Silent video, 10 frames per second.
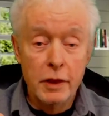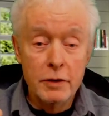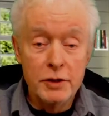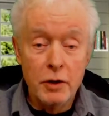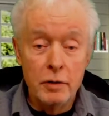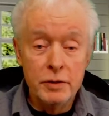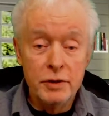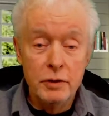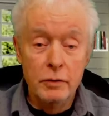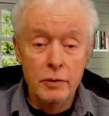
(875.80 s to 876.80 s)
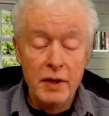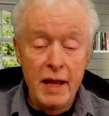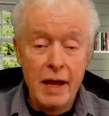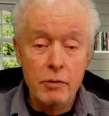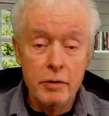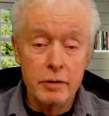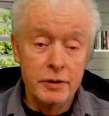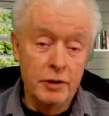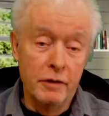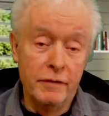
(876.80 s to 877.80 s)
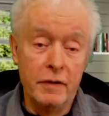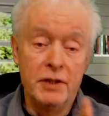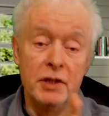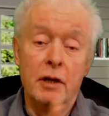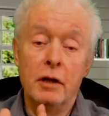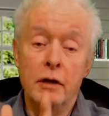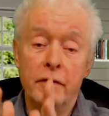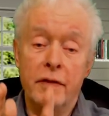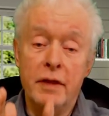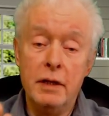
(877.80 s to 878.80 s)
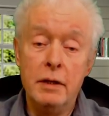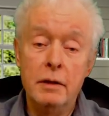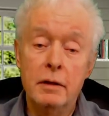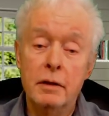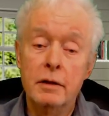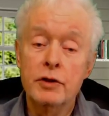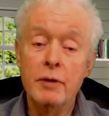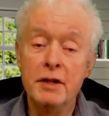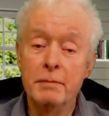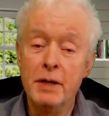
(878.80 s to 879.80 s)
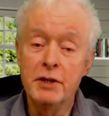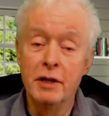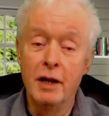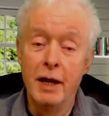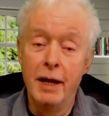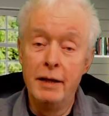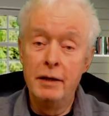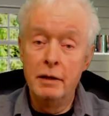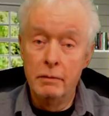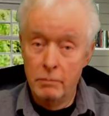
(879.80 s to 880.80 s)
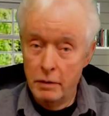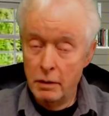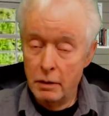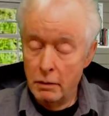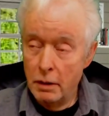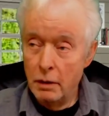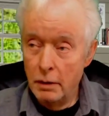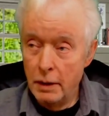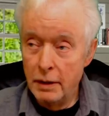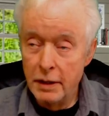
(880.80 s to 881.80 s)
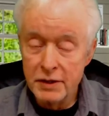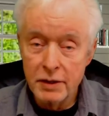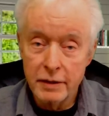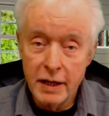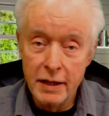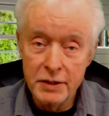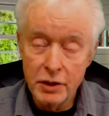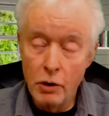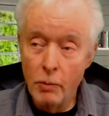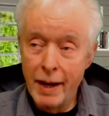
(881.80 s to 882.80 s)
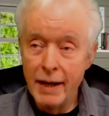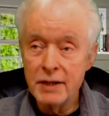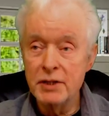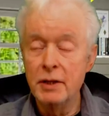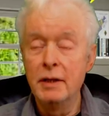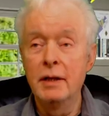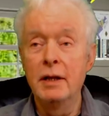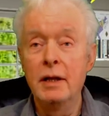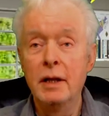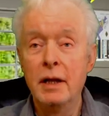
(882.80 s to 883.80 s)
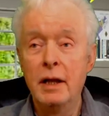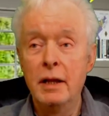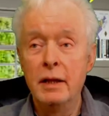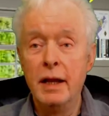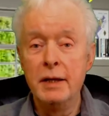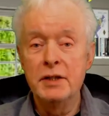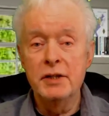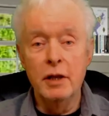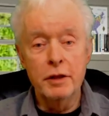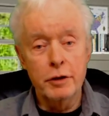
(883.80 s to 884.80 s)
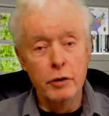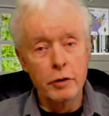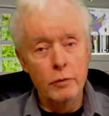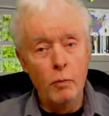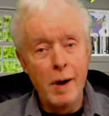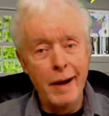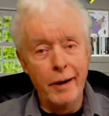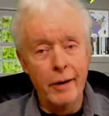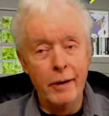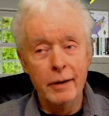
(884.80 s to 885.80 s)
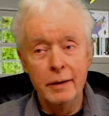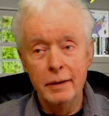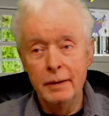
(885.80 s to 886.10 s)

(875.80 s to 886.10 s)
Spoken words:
there's also the outer surface of the transmission line, in this case coax. That's the third wire.